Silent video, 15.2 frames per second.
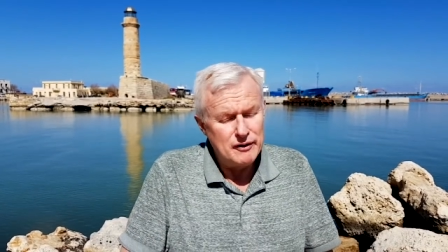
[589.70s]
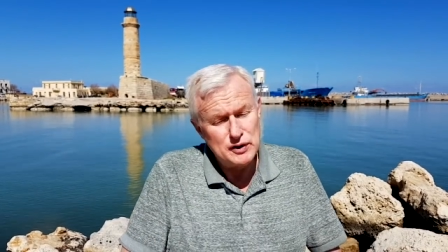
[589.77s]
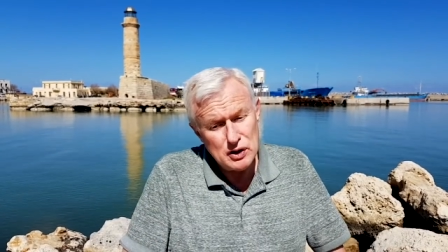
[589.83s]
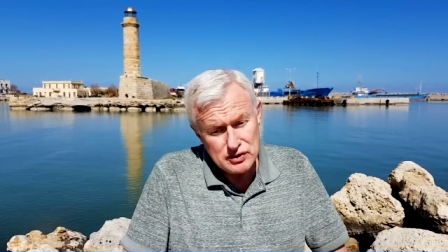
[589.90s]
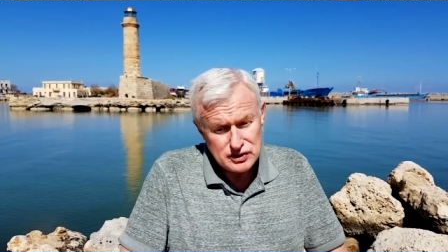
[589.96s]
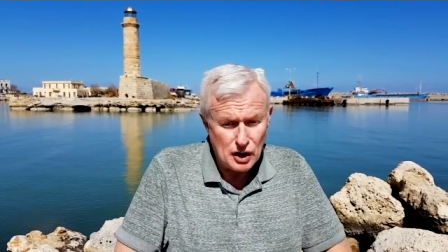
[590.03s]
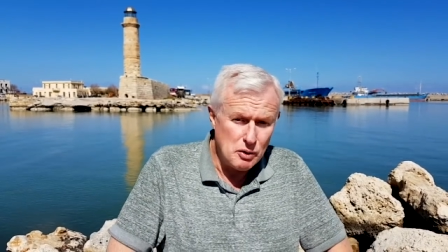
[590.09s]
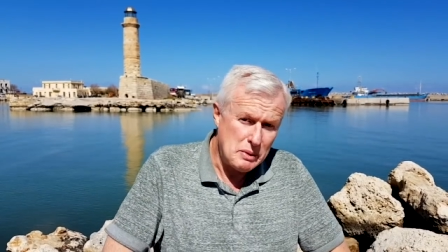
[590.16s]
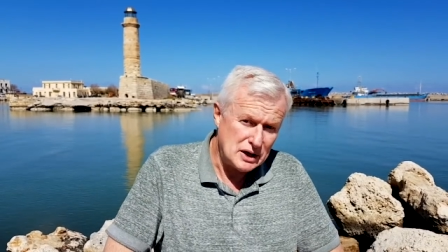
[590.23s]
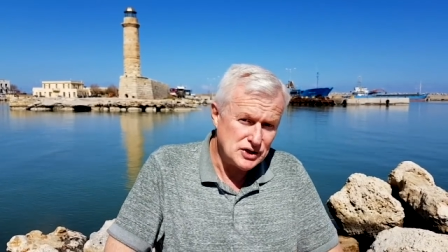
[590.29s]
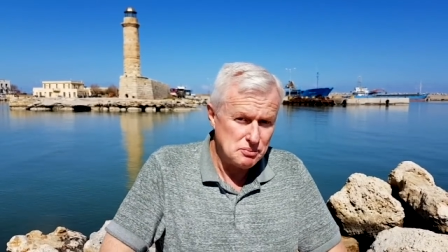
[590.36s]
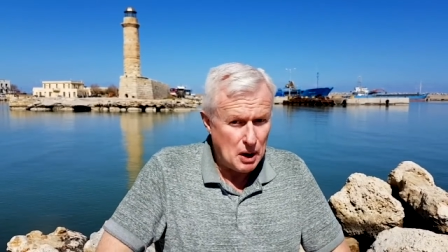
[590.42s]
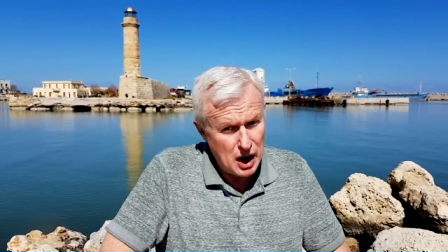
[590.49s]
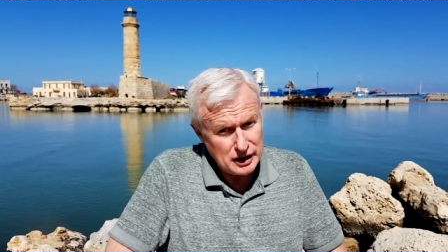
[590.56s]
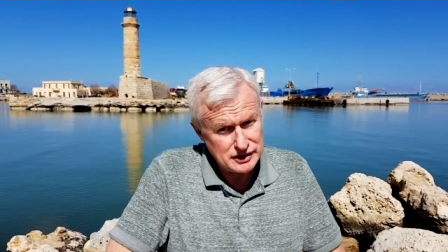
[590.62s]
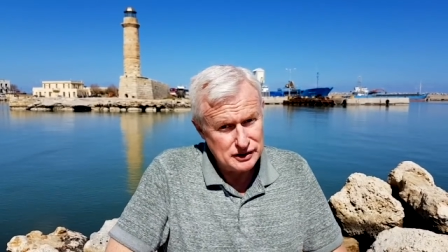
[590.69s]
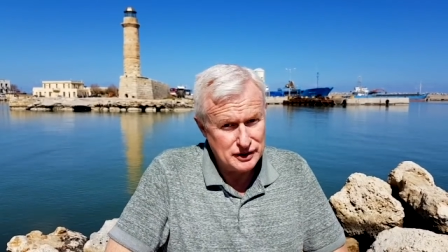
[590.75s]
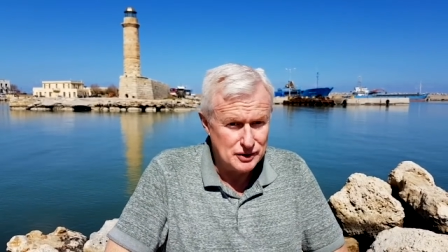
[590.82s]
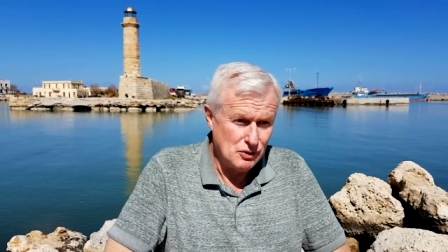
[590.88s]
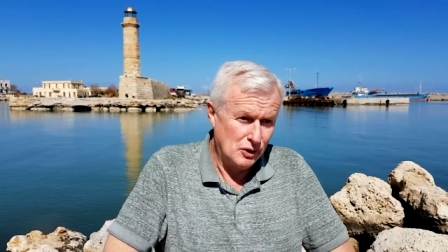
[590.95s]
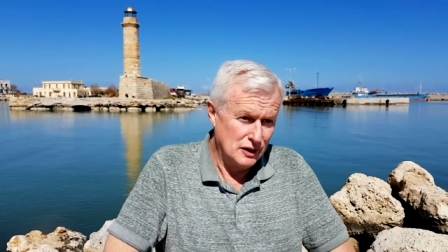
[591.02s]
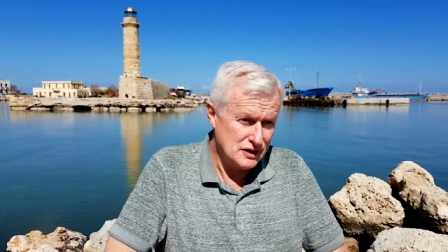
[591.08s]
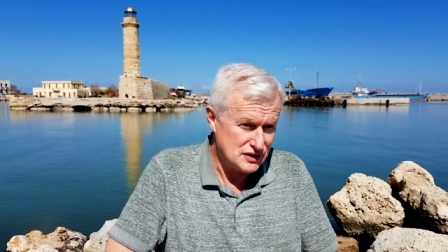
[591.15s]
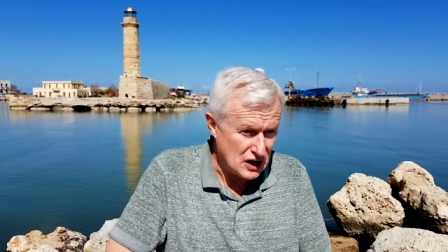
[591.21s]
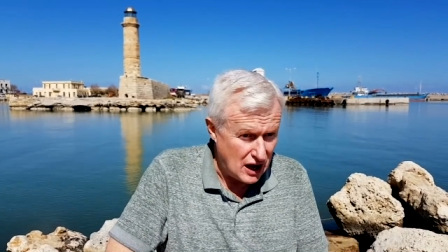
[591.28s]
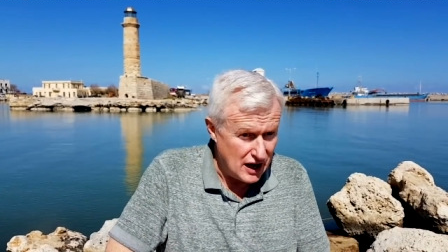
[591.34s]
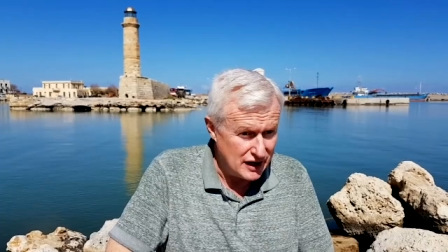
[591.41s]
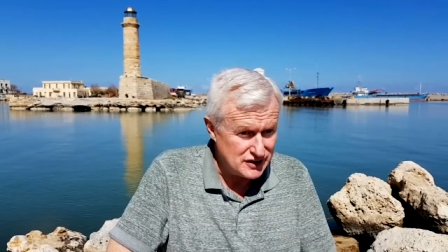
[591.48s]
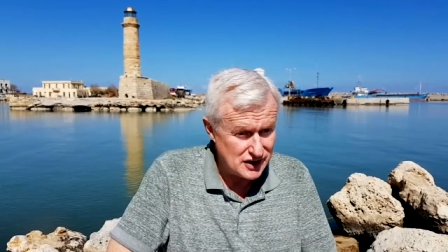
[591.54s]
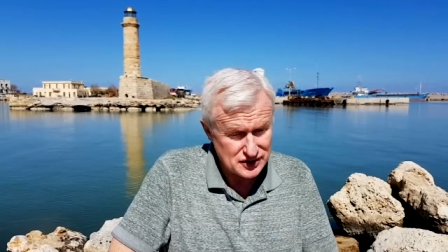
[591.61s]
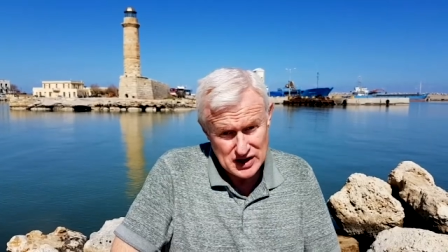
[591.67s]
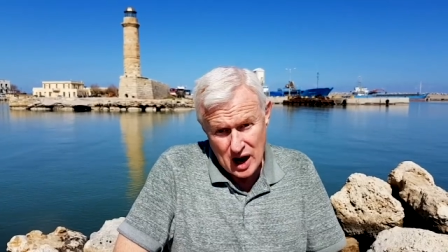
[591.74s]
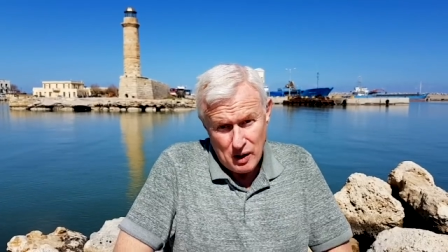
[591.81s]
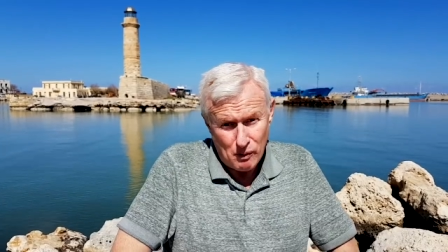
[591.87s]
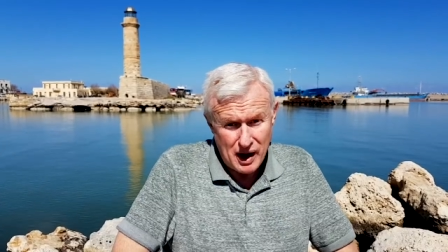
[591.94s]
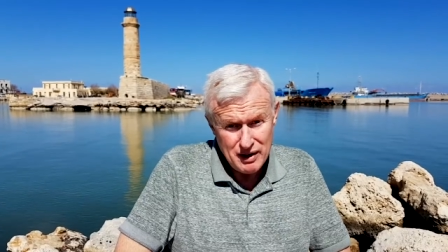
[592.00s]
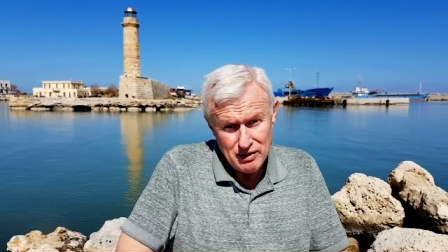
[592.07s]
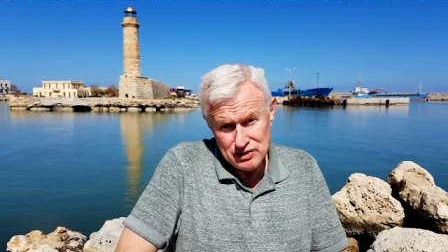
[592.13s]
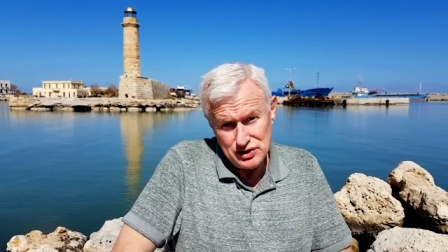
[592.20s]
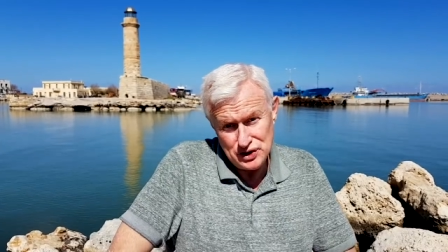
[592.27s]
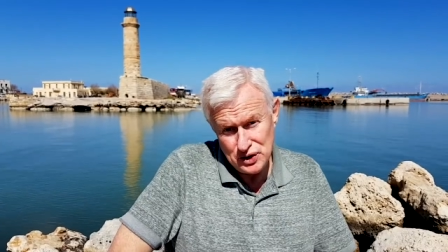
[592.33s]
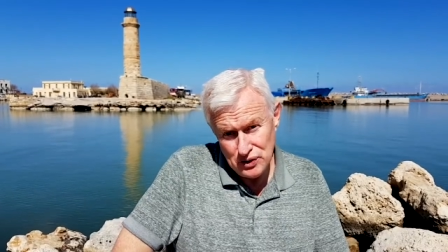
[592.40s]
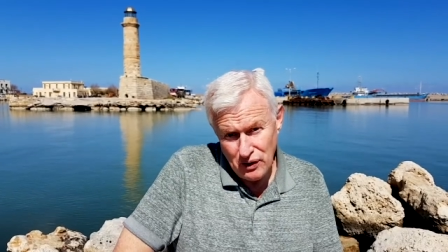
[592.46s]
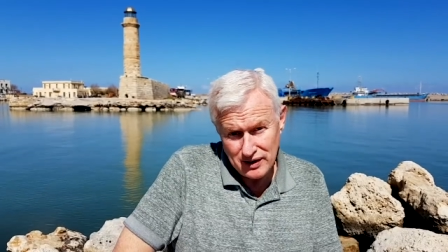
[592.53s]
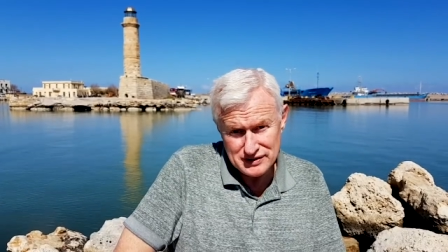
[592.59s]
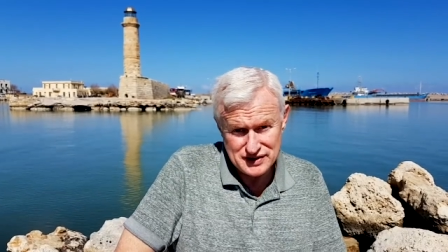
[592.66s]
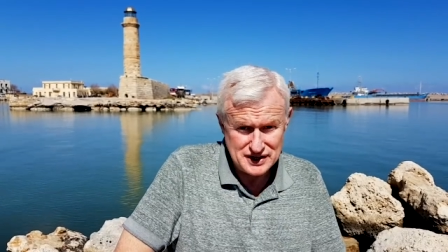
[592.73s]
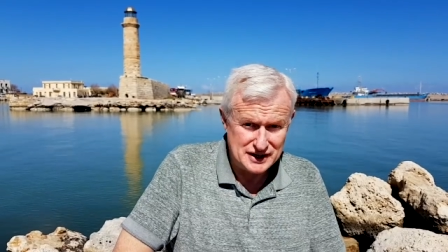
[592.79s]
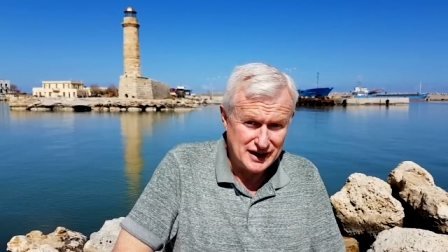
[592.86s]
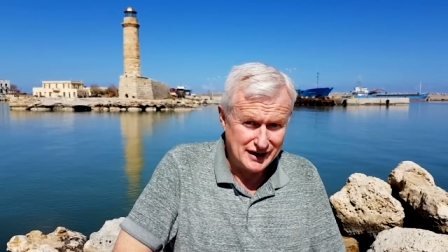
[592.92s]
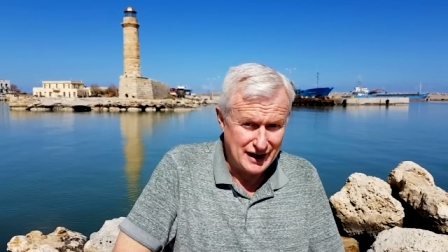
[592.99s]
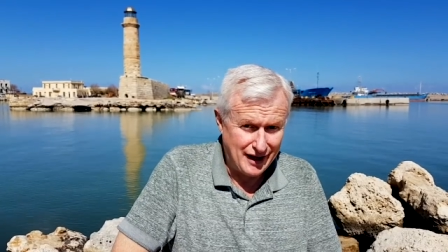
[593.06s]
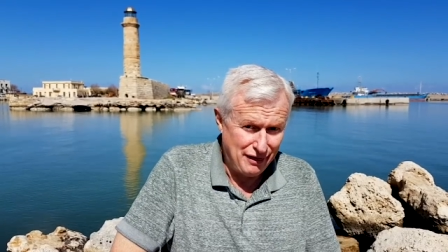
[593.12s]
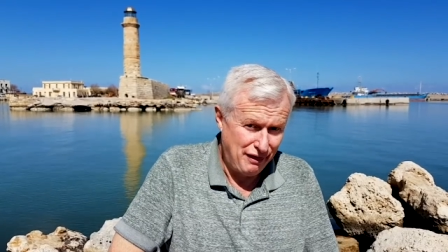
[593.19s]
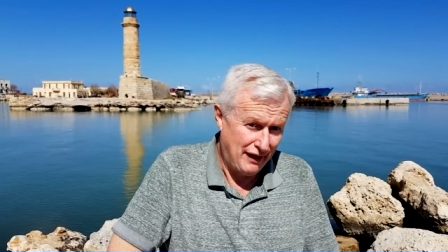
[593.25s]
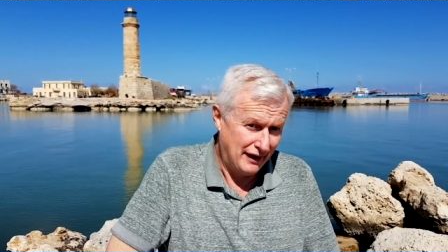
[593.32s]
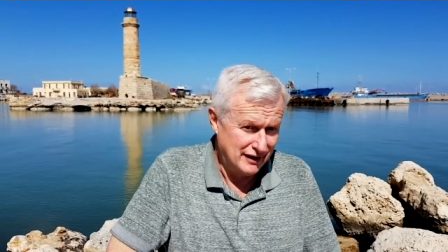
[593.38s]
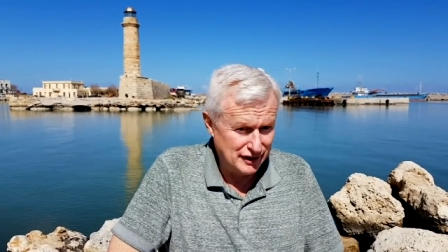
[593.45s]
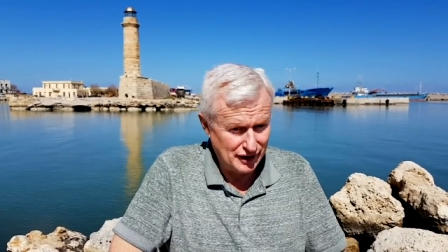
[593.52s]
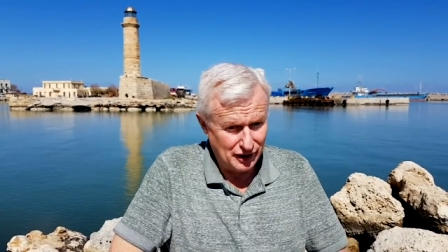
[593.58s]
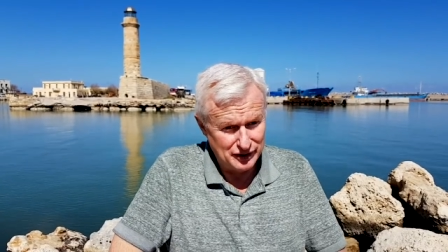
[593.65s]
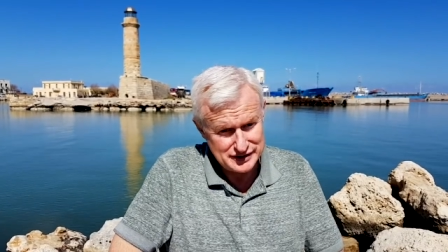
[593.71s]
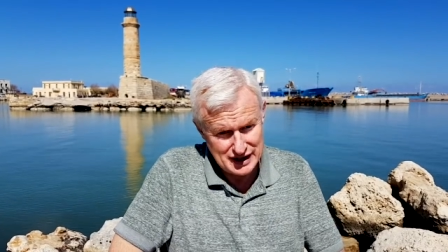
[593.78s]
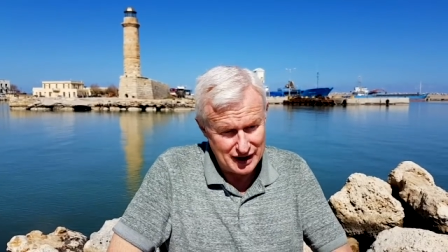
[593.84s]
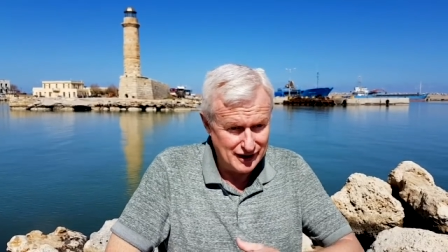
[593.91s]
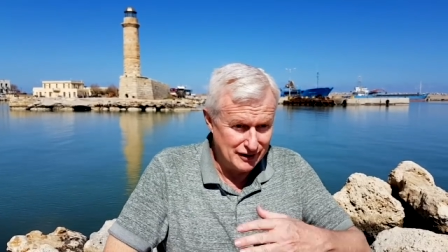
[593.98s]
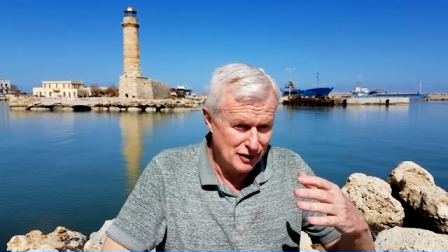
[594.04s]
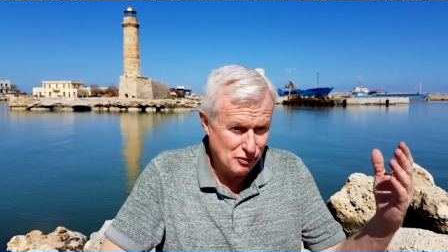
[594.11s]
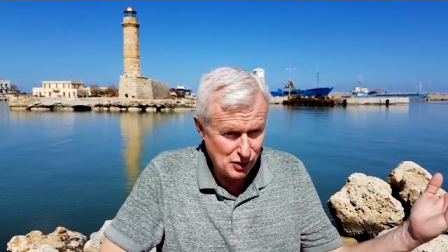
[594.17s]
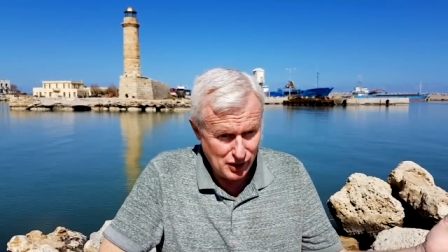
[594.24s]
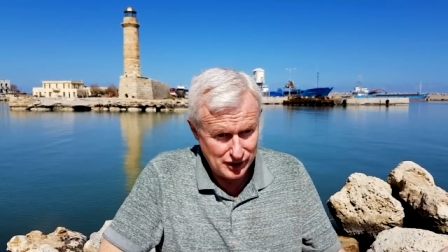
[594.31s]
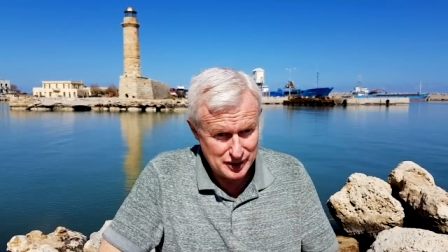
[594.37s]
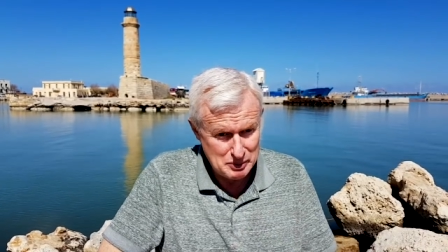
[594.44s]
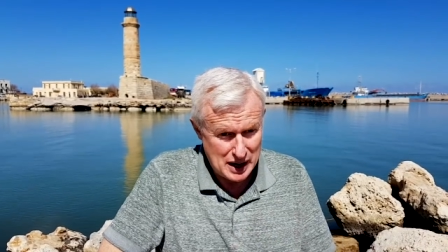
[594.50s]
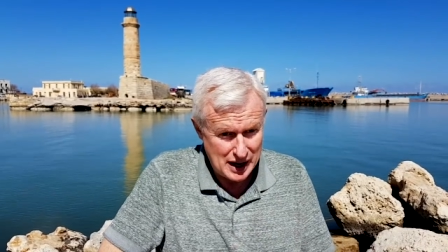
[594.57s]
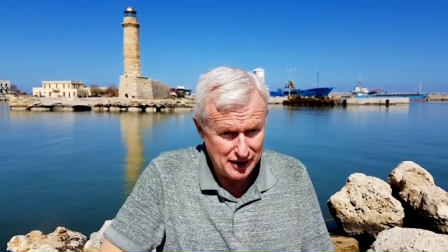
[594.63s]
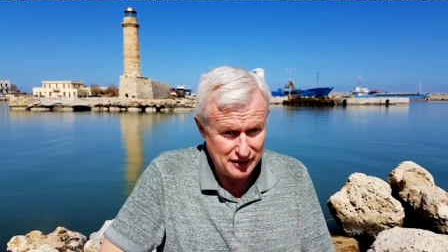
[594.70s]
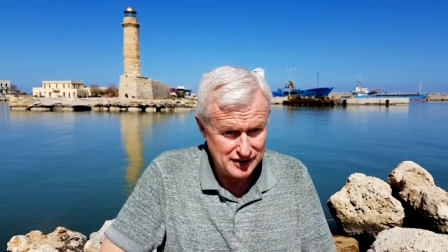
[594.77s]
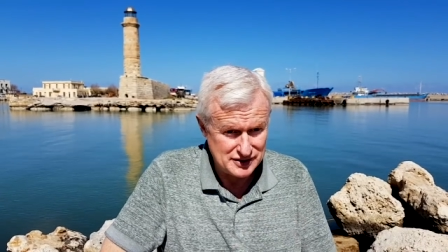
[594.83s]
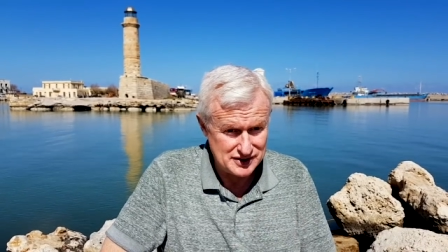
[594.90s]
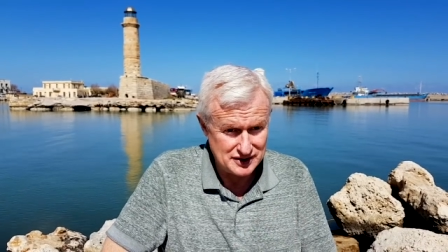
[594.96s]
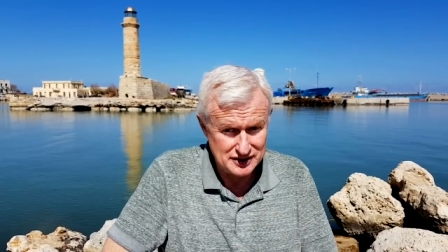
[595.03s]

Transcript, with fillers: if you're so much smarter than all the scientists, why aren't you on CNN then, you know, telling the world about this?